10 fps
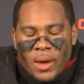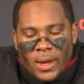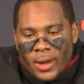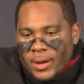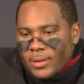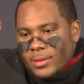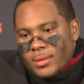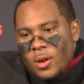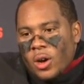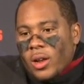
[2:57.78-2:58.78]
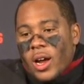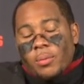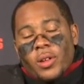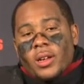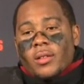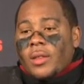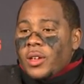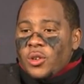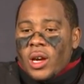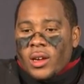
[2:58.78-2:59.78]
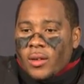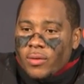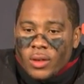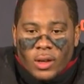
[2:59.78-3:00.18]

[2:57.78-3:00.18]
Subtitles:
Man, all line play, I think you gotta give